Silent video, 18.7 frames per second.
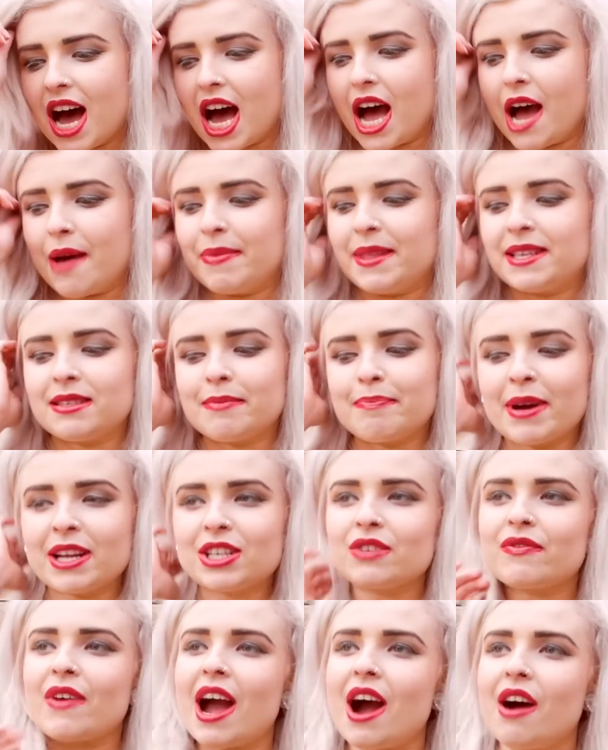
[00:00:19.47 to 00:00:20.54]
There's a bunch
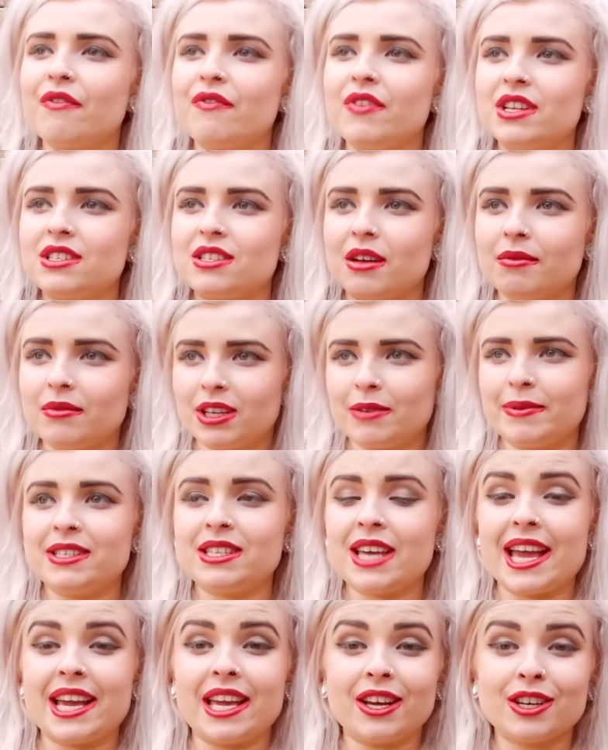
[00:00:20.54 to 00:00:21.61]
of outfits that I'm going to be
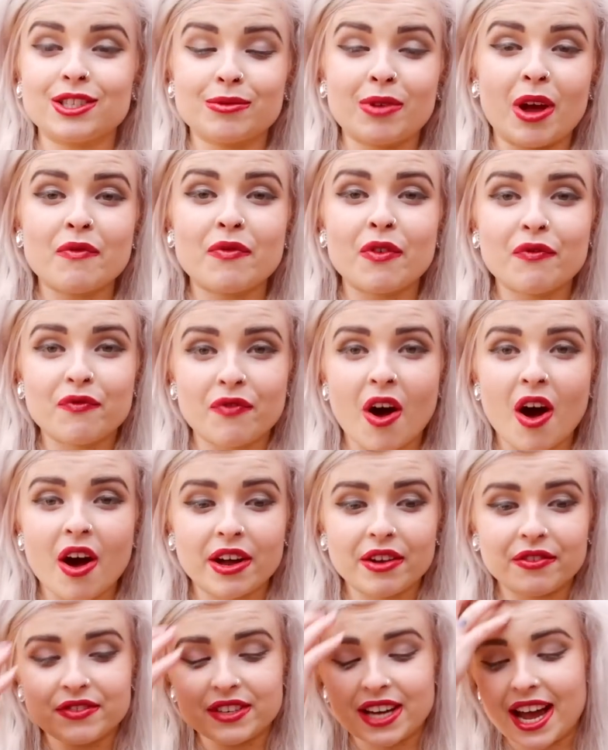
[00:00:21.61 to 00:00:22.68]
taking because I'm going for
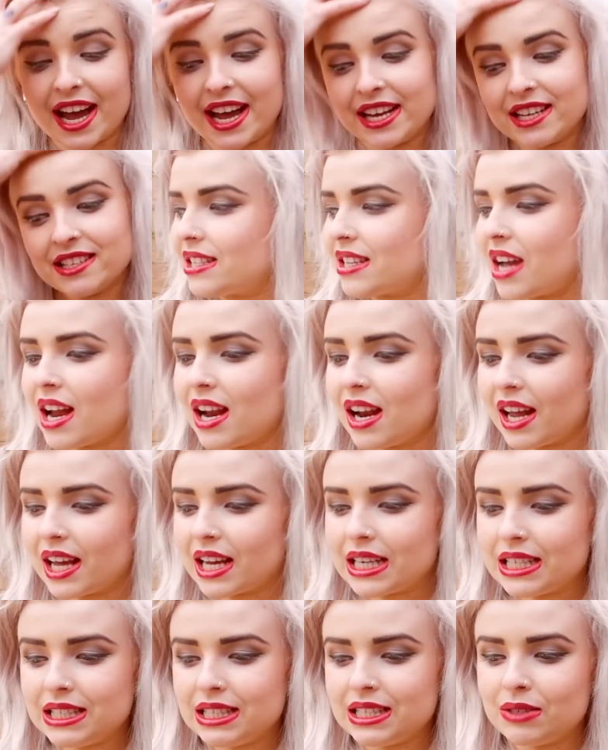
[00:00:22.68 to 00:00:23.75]
5 days. It's kind of like,
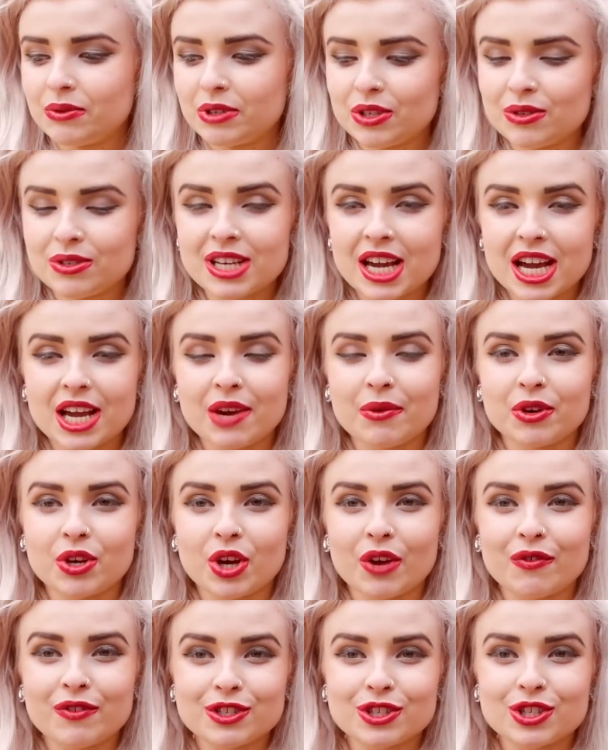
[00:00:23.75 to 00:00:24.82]
oh, what do you take when you
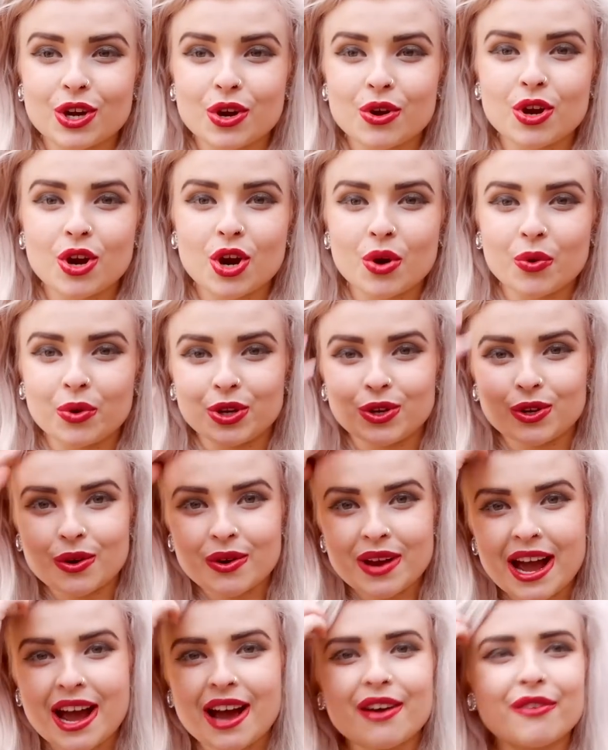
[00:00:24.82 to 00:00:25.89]
go for so long, when you don't
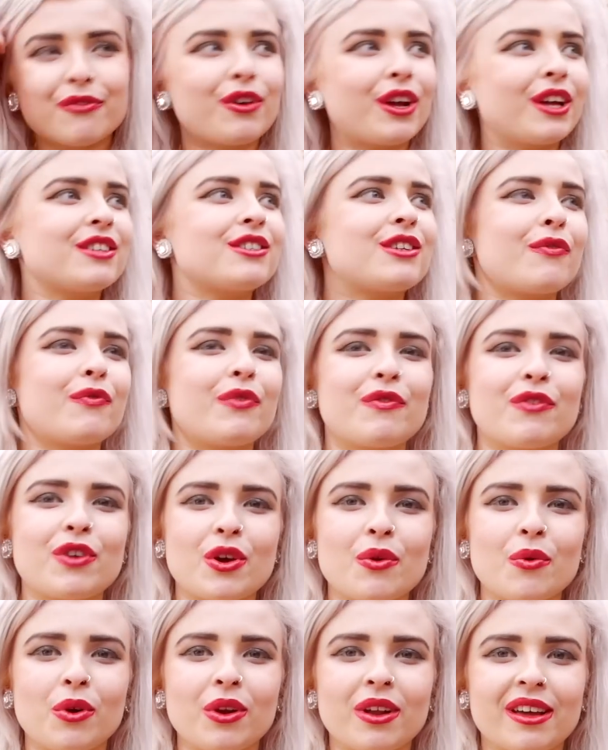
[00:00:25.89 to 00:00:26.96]
have like stuff with
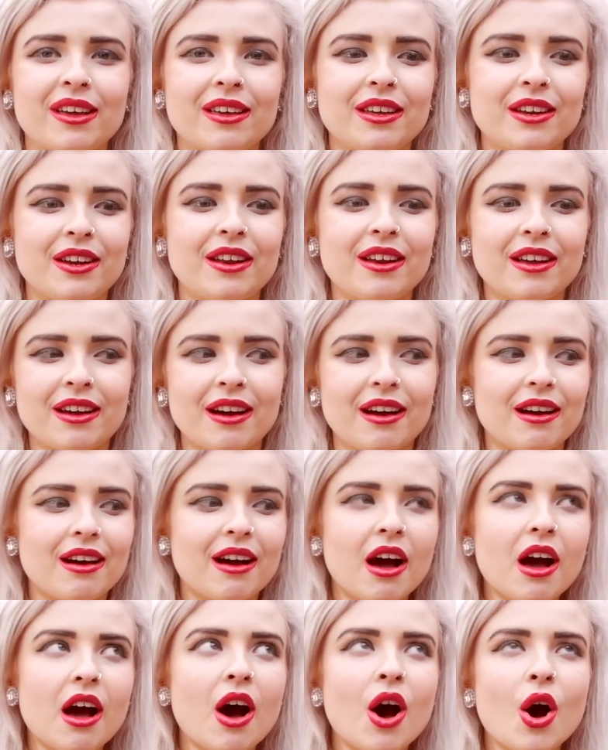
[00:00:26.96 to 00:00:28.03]
you, or like, you know, like
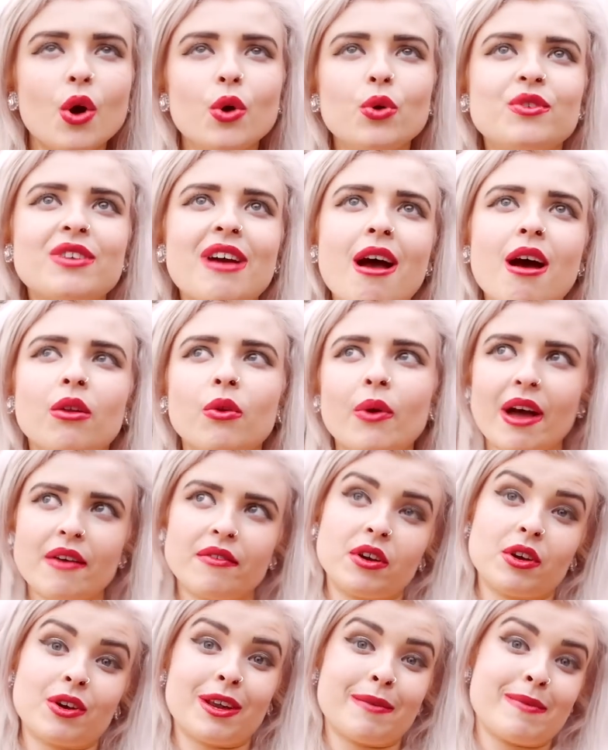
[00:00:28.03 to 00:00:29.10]
a hotel, whatever,
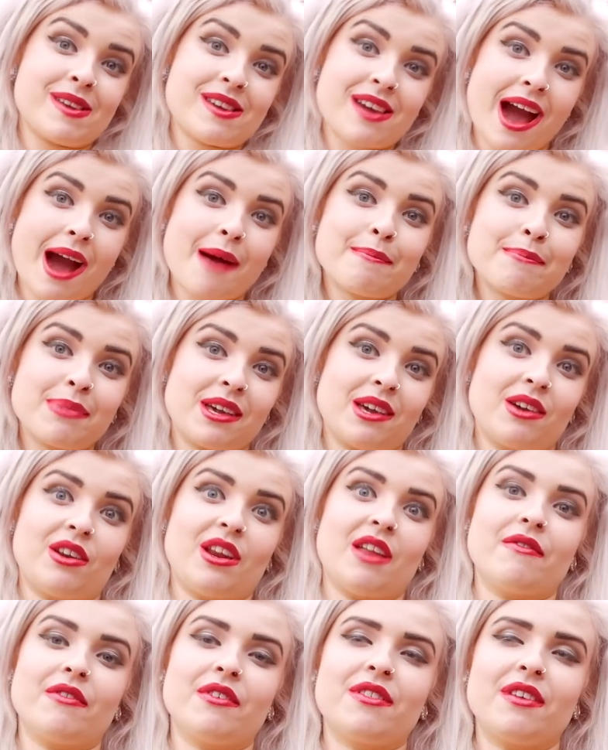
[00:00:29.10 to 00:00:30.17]
you're going to be camping and
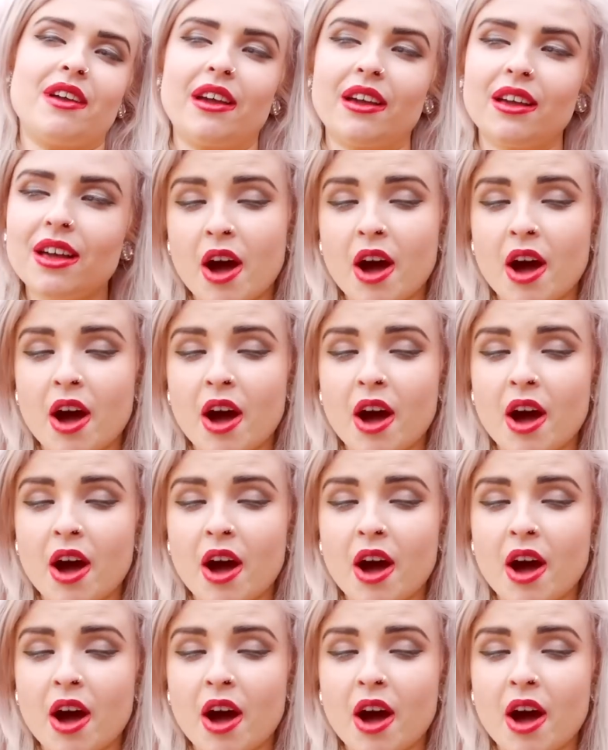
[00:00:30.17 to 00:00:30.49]
everything.